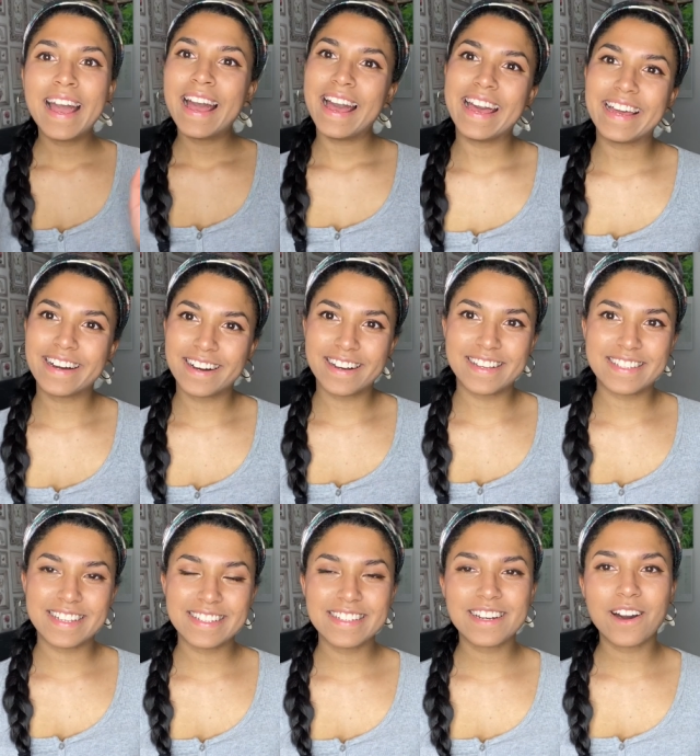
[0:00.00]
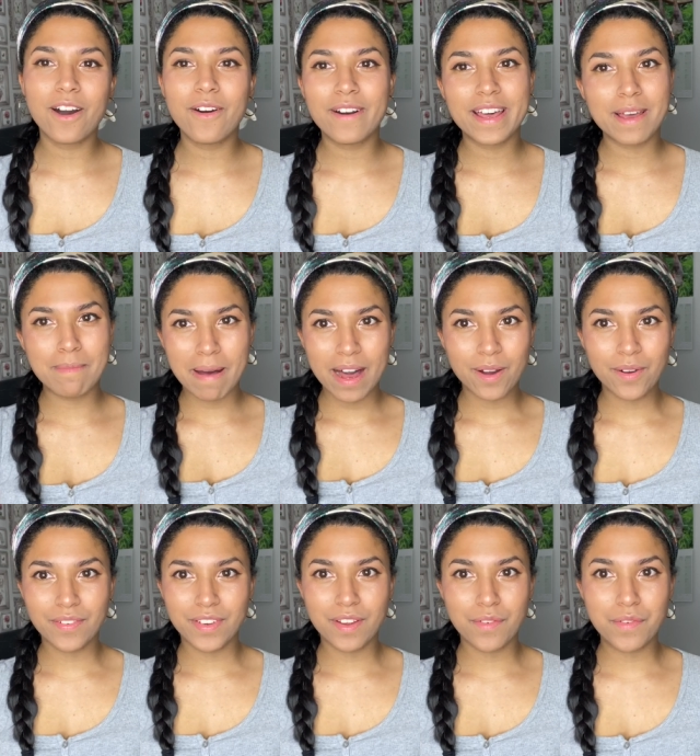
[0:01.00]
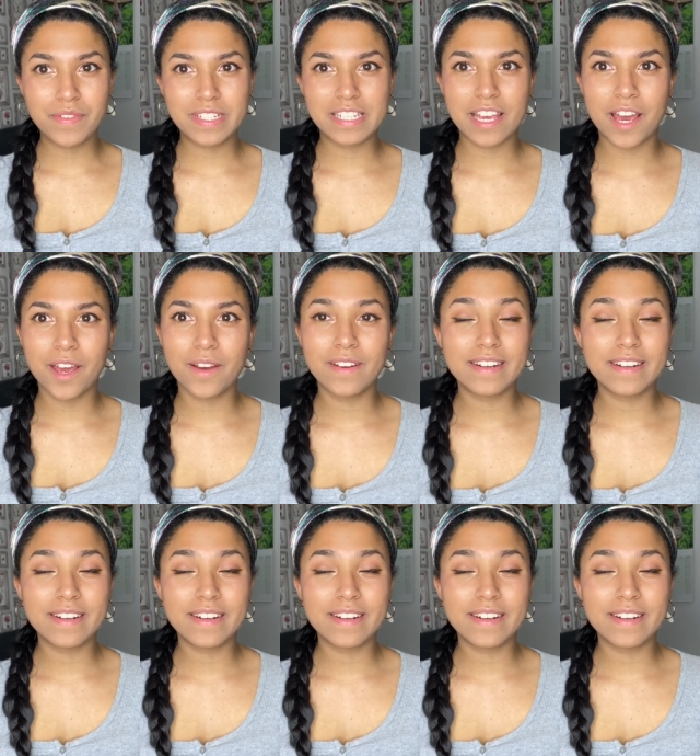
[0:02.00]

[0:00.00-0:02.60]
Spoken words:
Hey guys, it is Nicole here, back with another video.